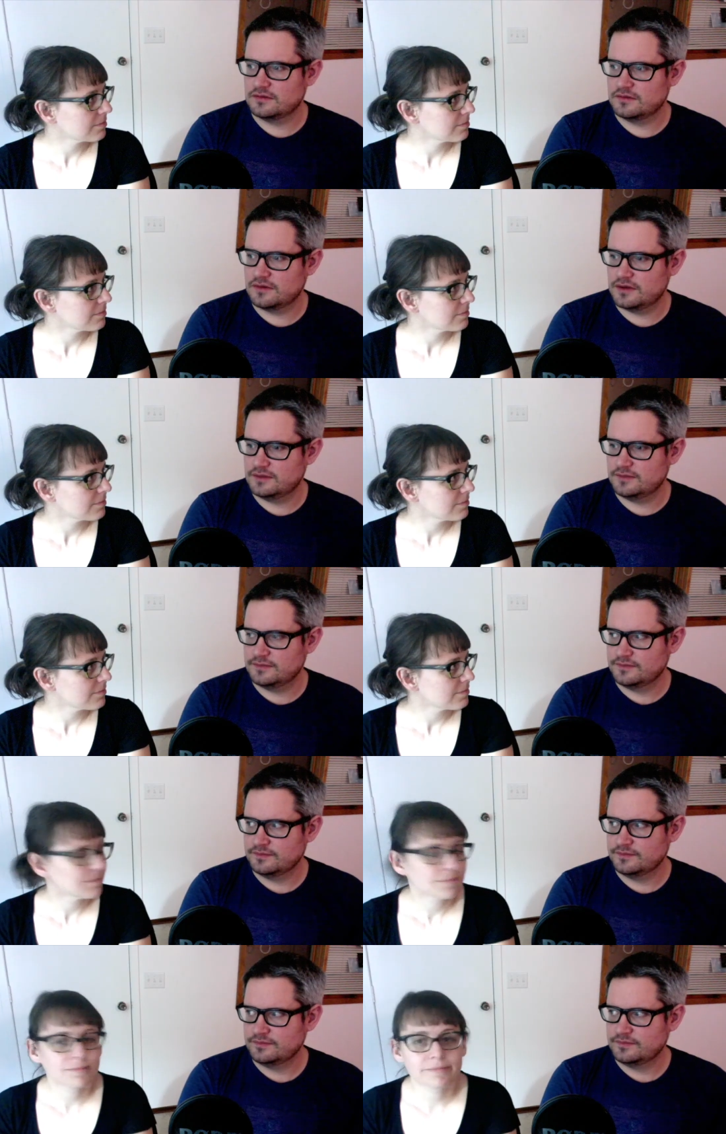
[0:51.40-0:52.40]
Speaker 1: Right?
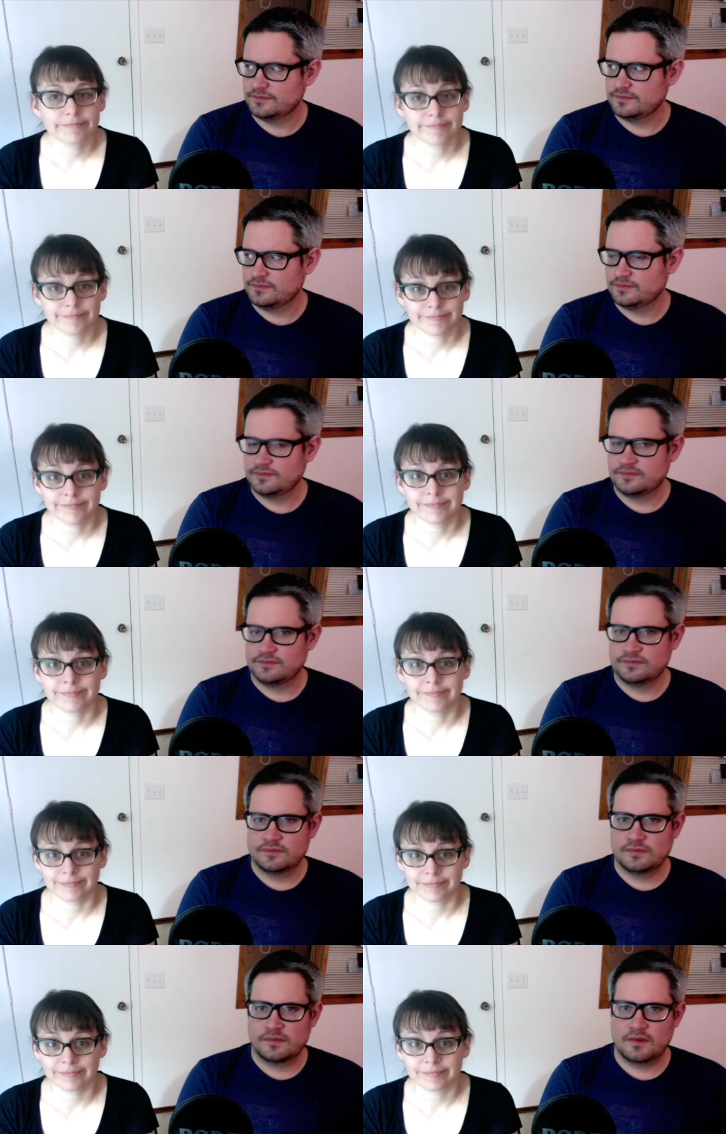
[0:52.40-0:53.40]

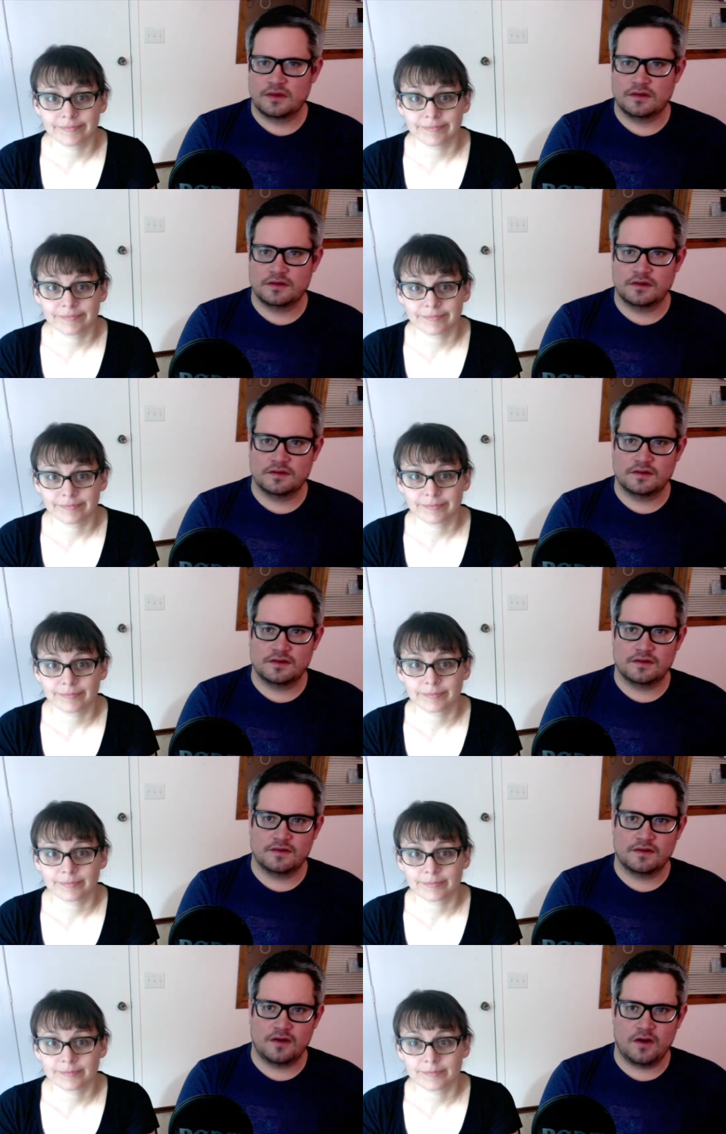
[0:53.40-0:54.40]
Mm-hmm. That's a
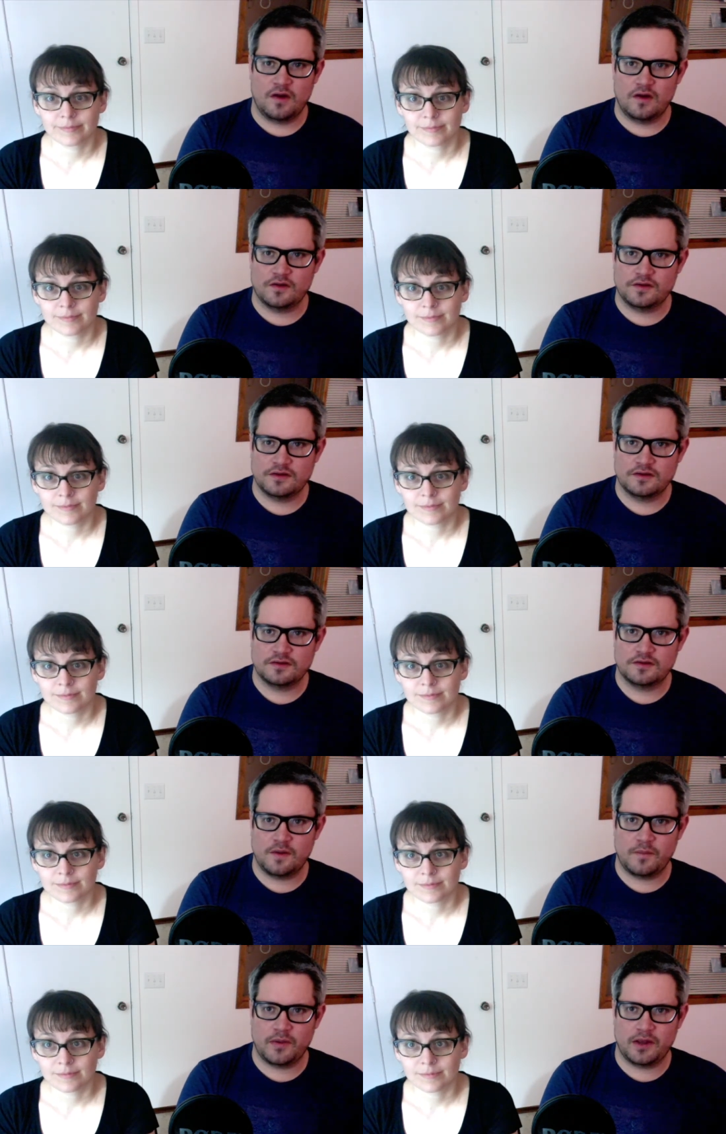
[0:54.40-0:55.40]
hot
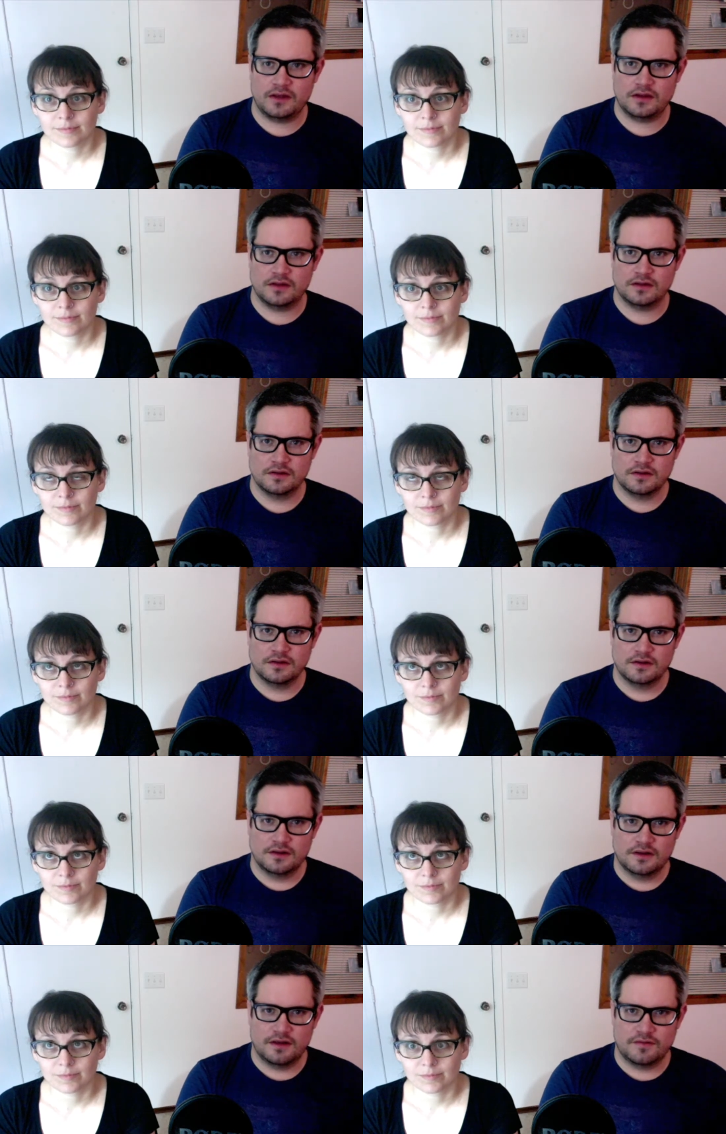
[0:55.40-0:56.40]
topic.
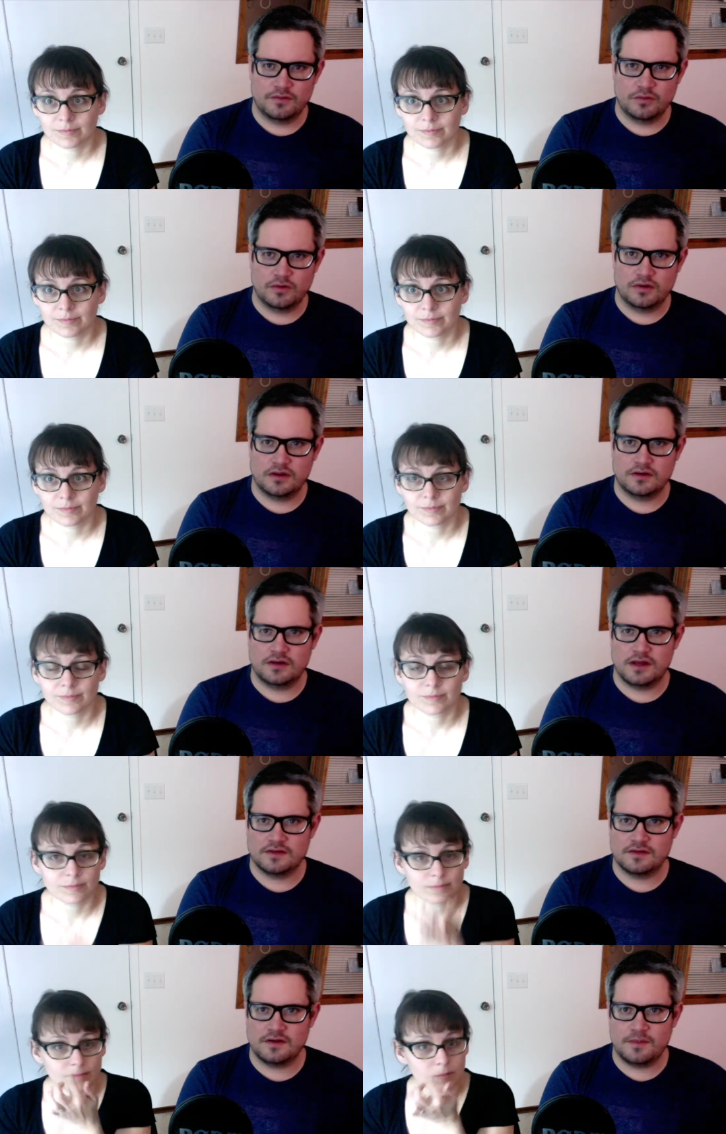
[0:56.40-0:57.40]
Everyone
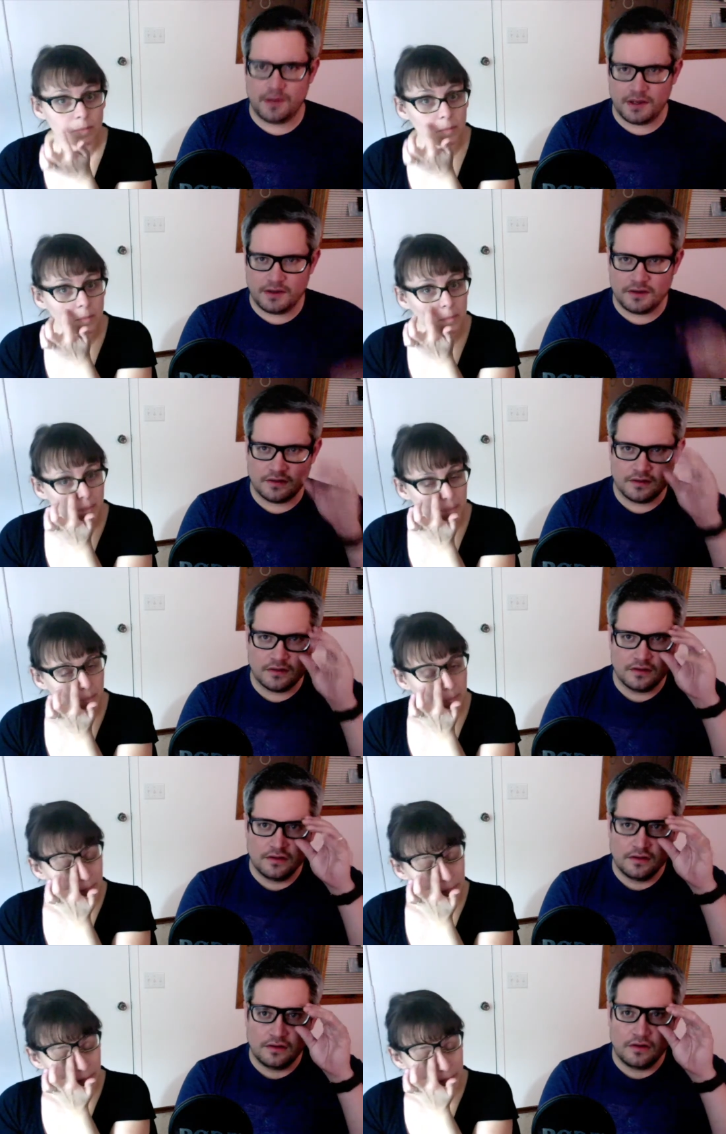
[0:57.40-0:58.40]
has an opinion
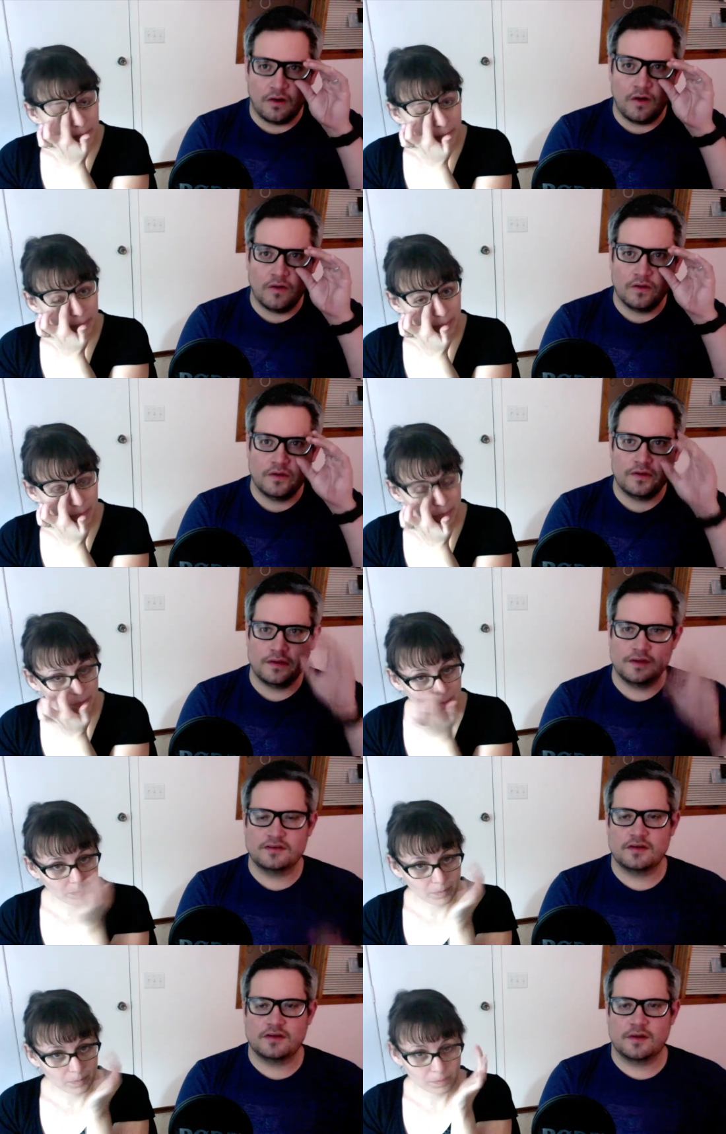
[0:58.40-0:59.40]
on
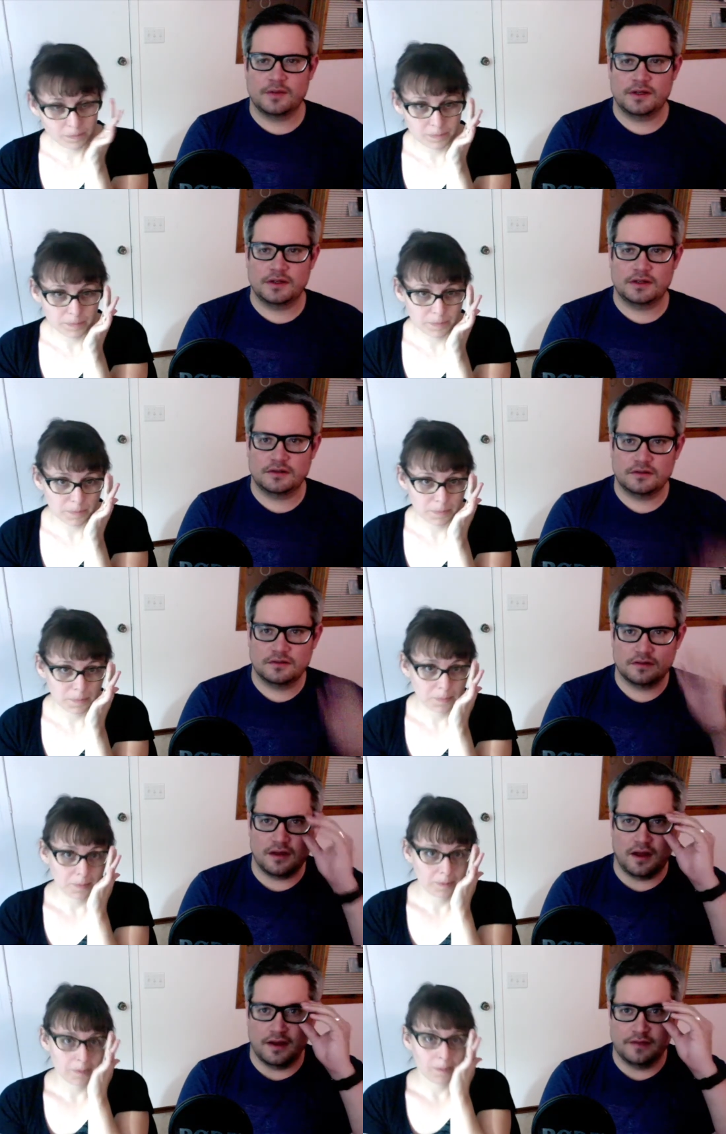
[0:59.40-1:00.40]
this topic.
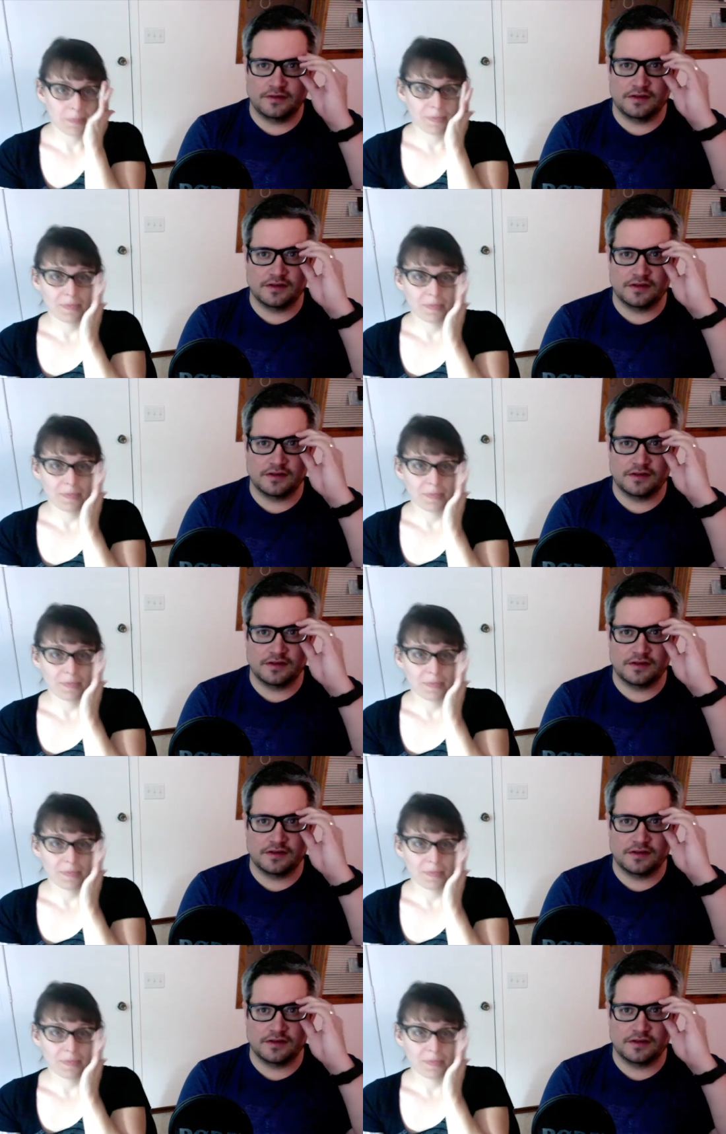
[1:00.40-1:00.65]
I've since